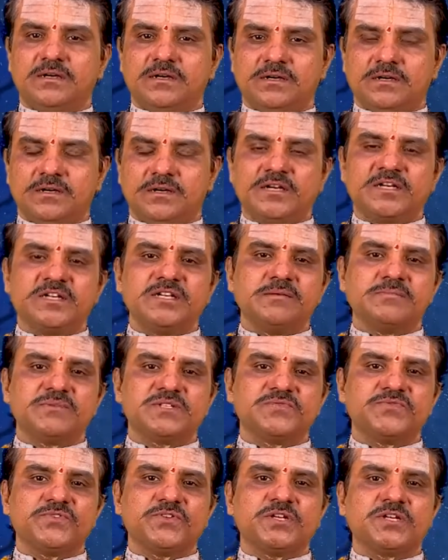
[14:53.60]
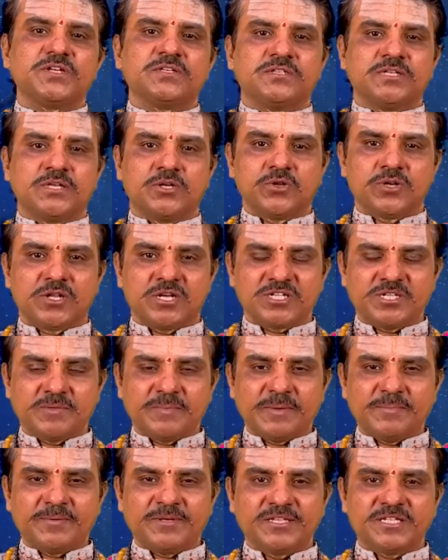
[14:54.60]
Lucky numbers for Dhanur Rashi
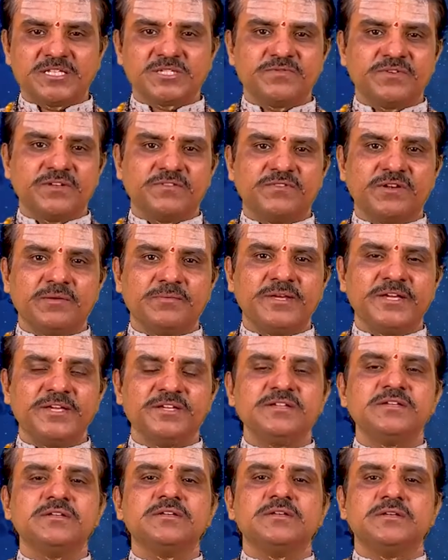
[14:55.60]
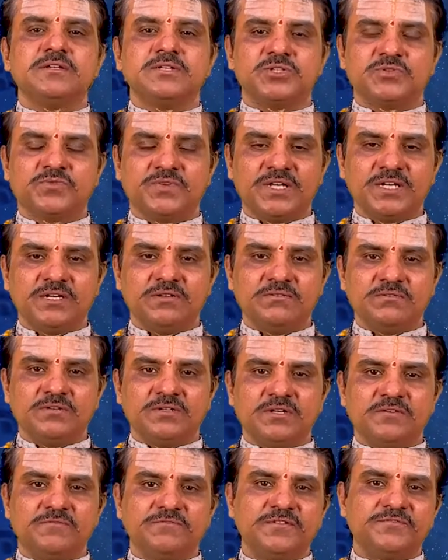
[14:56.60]
people this week will be 12,
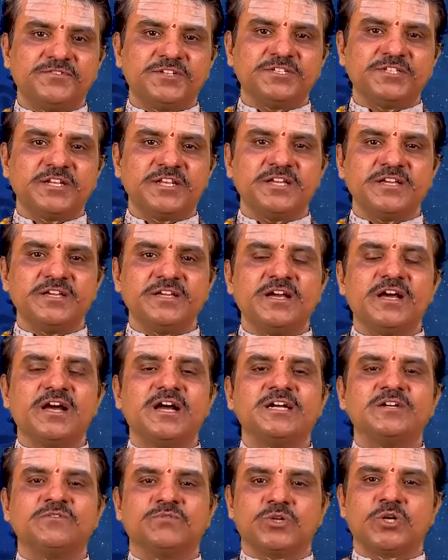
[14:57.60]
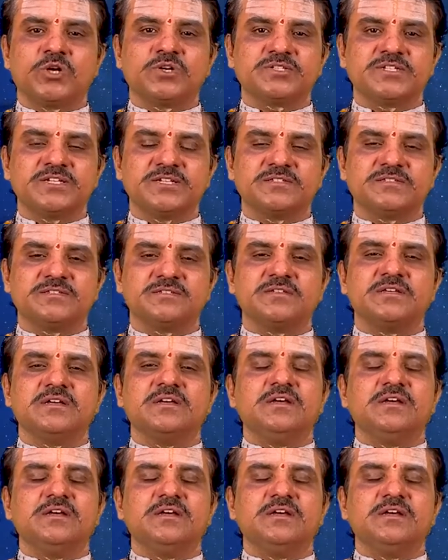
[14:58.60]
53, and 106.